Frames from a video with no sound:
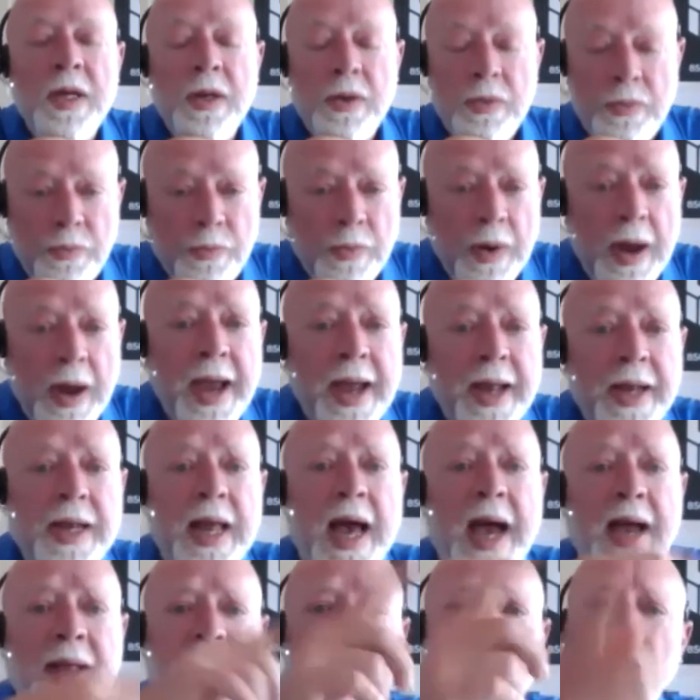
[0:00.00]
Right.
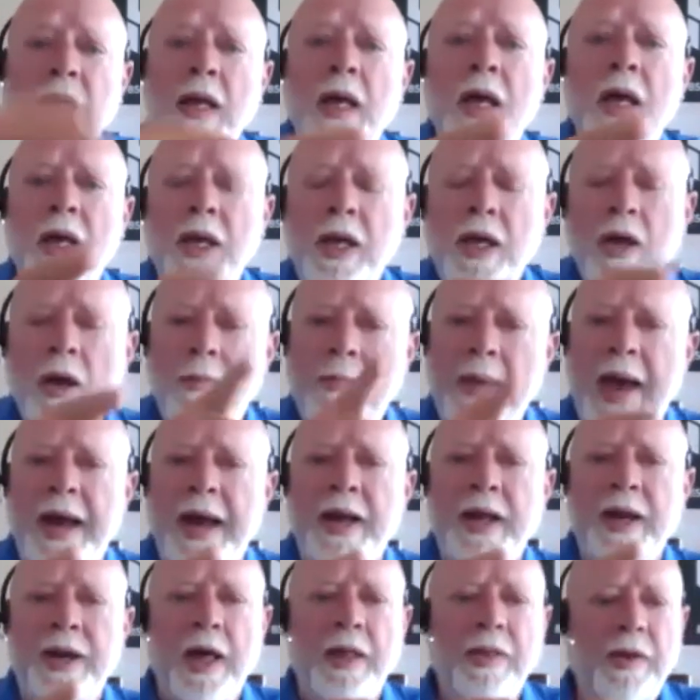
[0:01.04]
Matt,
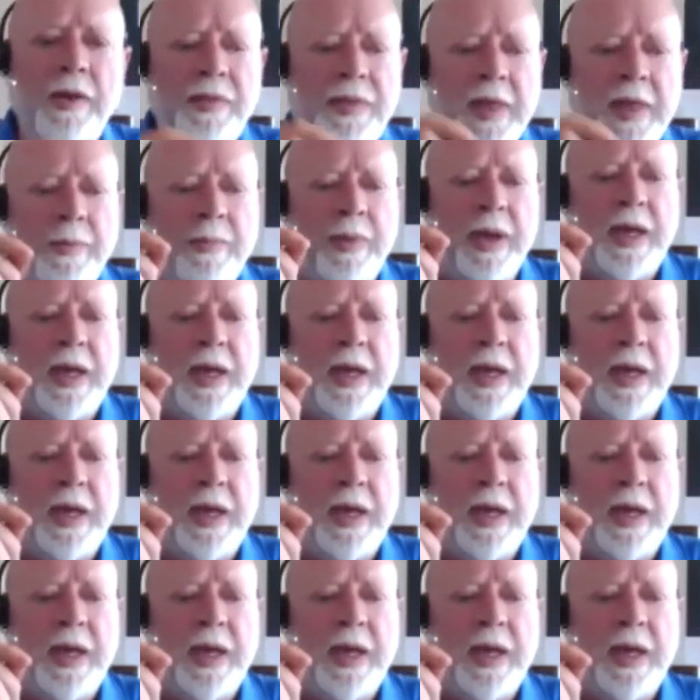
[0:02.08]
another thing,